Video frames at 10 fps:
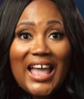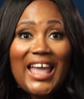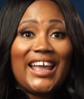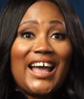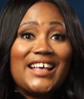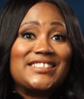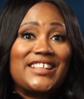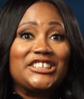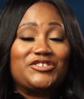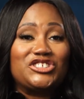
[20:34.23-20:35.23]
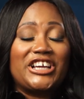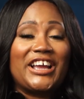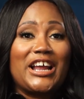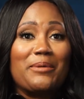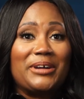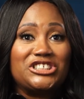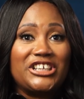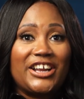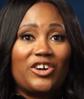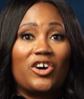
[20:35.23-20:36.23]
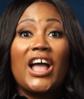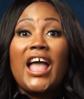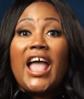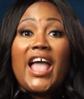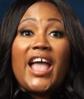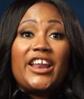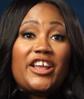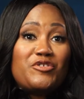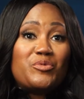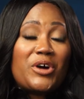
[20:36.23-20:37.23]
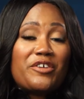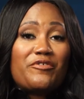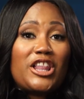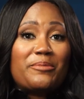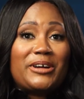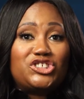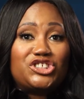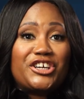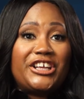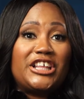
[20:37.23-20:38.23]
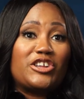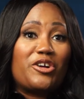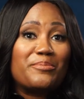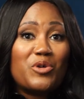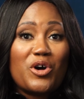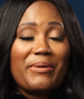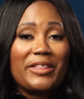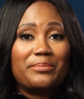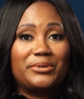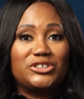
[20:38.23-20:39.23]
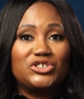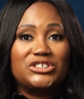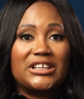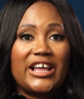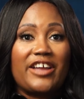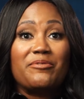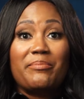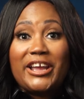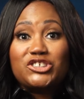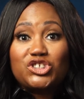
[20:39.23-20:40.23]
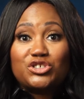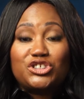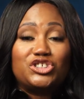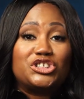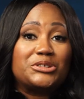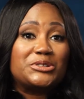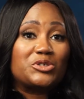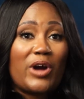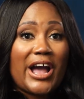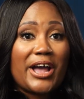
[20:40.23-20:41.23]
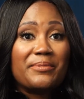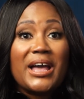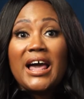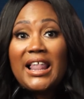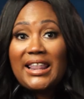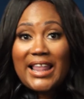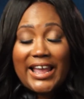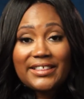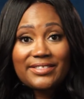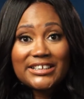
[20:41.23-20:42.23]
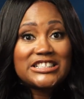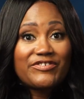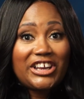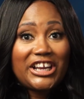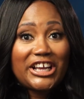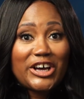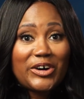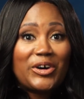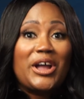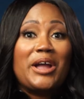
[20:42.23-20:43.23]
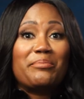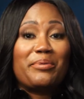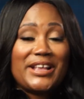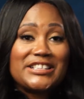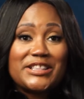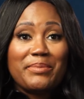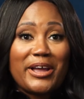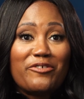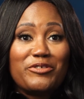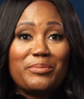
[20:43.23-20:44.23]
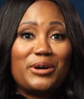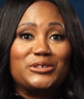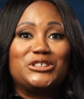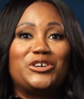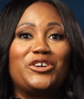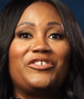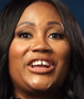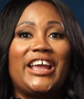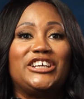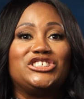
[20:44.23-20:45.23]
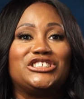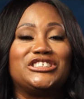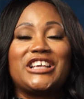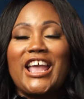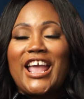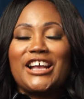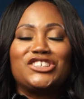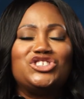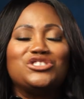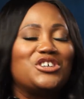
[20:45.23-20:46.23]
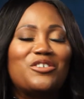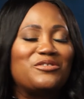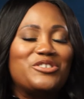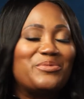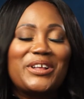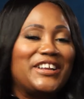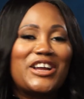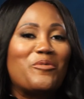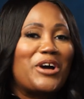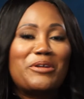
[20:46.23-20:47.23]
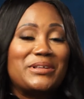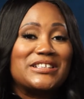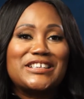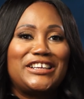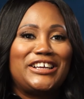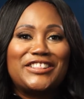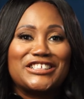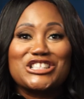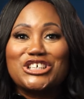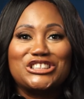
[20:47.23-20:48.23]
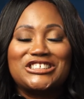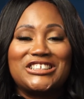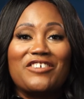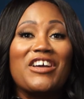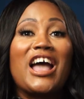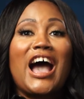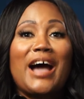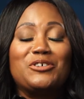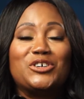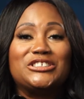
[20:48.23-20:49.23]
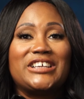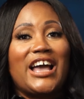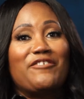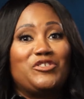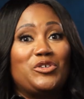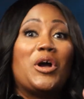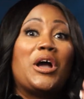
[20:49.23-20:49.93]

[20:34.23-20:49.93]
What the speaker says: Hey guys, thanks for checking out my channel. And if you want to follow my journey and learn more about the producer life, make sure you subscribe, like this video, press the bell for post notifications, because you really don't want to miss any of this good stuff. I'm going to have you